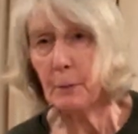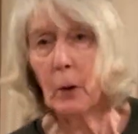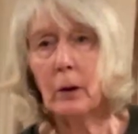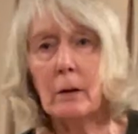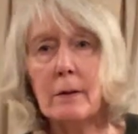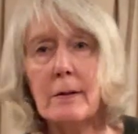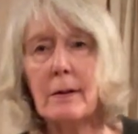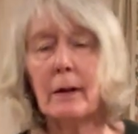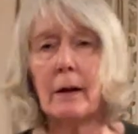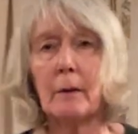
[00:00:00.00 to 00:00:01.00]
bottles
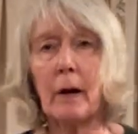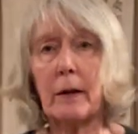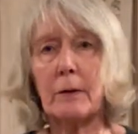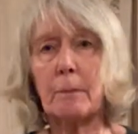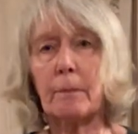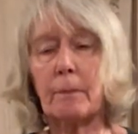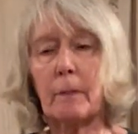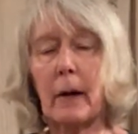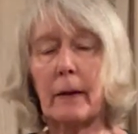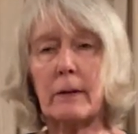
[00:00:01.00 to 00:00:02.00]
and
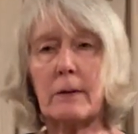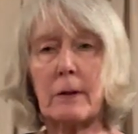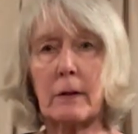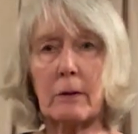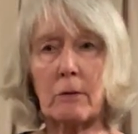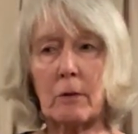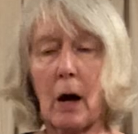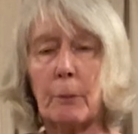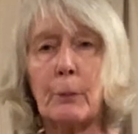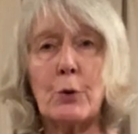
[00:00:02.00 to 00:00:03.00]
the
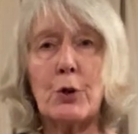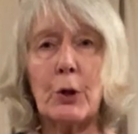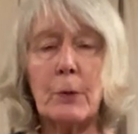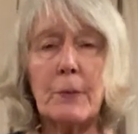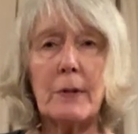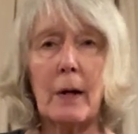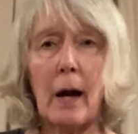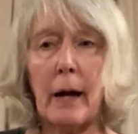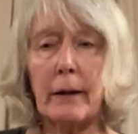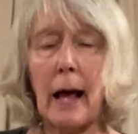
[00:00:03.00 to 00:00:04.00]
cardboard tubes
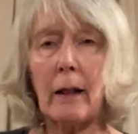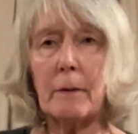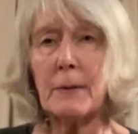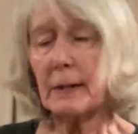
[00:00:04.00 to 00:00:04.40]
and held them